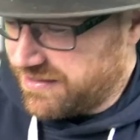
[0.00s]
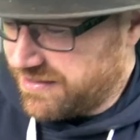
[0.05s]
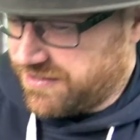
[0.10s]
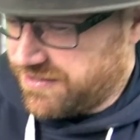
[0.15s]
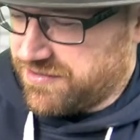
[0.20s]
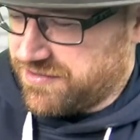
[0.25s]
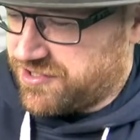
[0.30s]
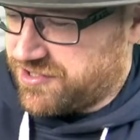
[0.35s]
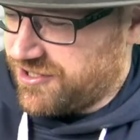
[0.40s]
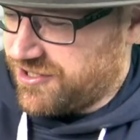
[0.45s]

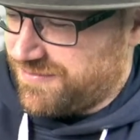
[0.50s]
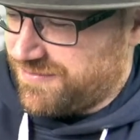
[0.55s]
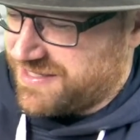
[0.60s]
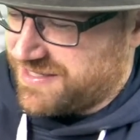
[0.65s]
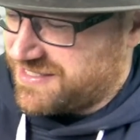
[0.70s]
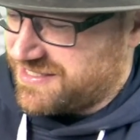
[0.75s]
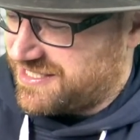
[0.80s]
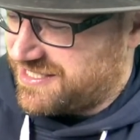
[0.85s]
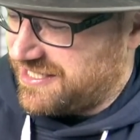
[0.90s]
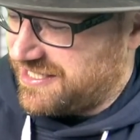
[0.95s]
YouTube, you
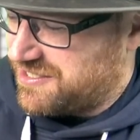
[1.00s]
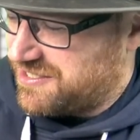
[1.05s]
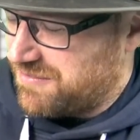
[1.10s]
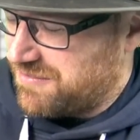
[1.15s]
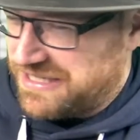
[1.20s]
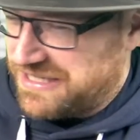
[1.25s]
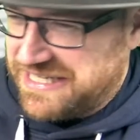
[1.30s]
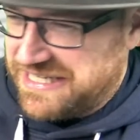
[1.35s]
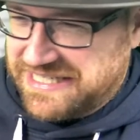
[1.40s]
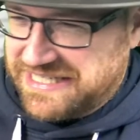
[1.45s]
can see
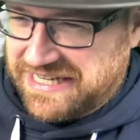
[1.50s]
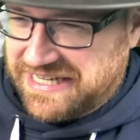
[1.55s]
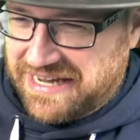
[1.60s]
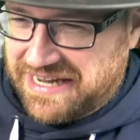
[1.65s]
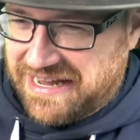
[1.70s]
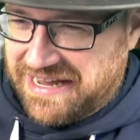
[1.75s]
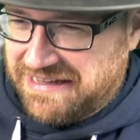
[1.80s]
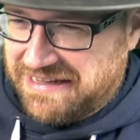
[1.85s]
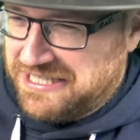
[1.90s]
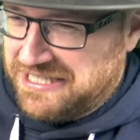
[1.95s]
someone eating
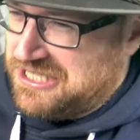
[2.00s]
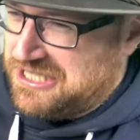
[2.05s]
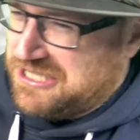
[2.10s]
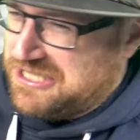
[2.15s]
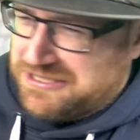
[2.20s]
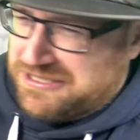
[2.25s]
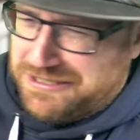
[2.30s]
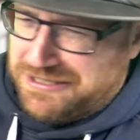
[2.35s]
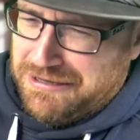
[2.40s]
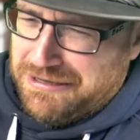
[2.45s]
it. It's
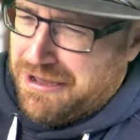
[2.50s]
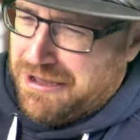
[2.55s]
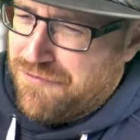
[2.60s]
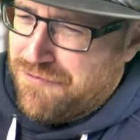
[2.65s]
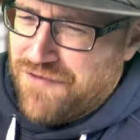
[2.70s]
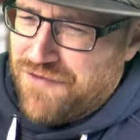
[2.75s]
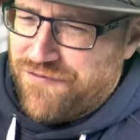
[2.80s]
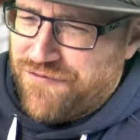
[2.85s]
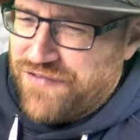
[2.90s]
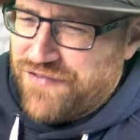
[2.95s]
just
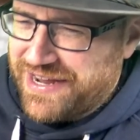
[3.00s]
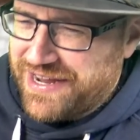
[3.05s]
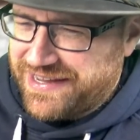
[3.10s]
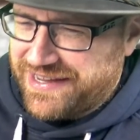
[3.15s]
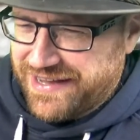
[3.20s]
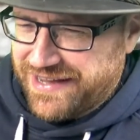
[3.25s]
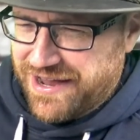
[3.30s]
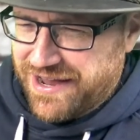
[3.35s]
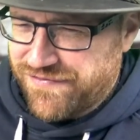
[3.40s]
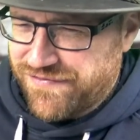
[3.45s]
horrific.